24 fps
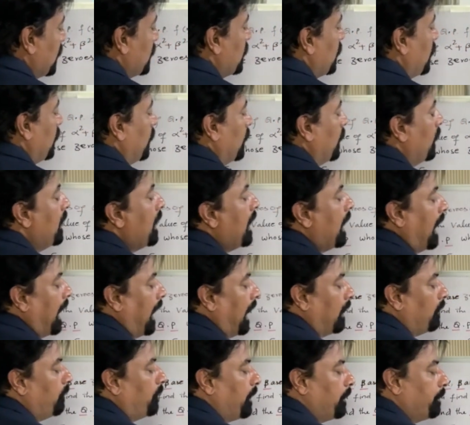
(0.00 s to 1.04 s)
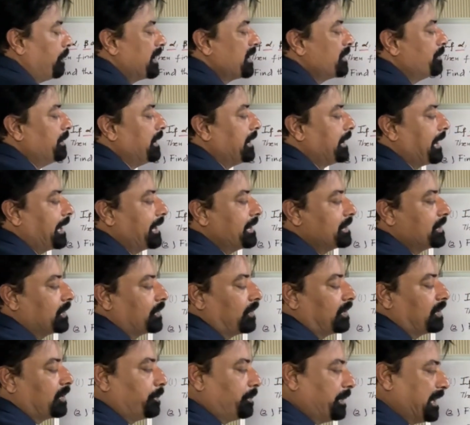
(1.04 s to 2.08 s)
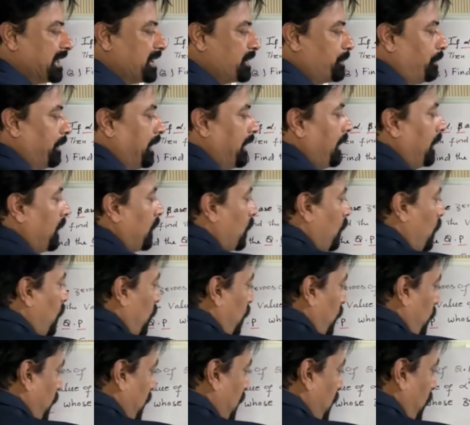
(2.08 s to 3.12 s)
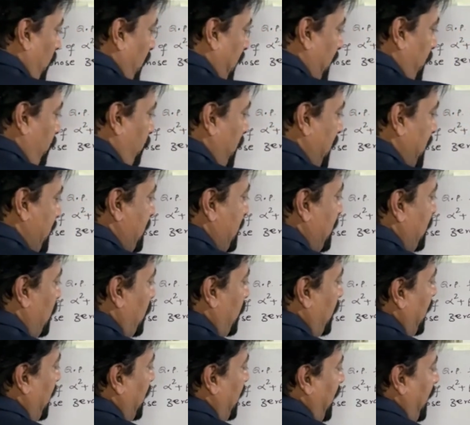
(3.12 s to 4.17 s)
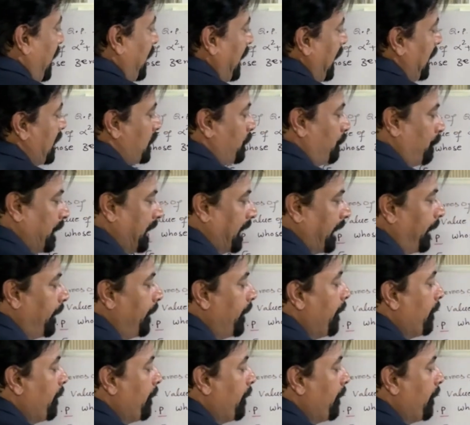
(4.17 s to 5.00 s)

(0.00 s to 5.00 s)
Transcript: So alpha plus beta is equal to plus p. You don't want to write plus, you can write as p.